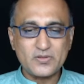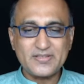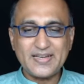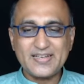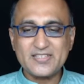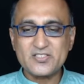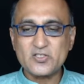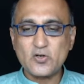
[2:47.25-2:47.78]
that
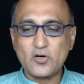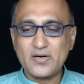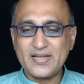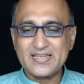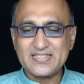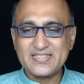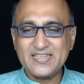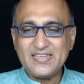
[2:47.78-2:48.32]
is called
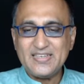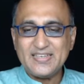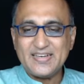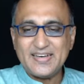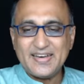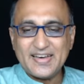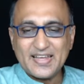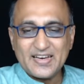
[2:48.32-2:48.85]
as the
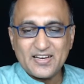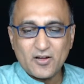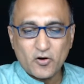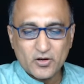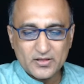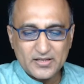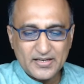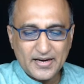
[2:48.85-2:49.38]
null or
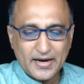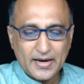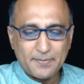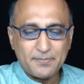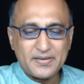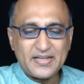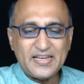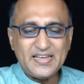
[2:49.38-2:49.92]
the
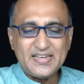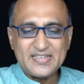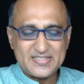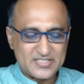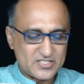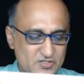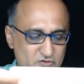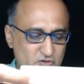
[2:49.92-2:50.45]
empty
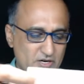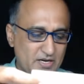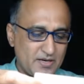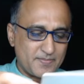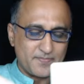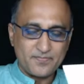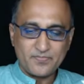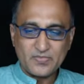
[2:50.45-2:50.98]
string.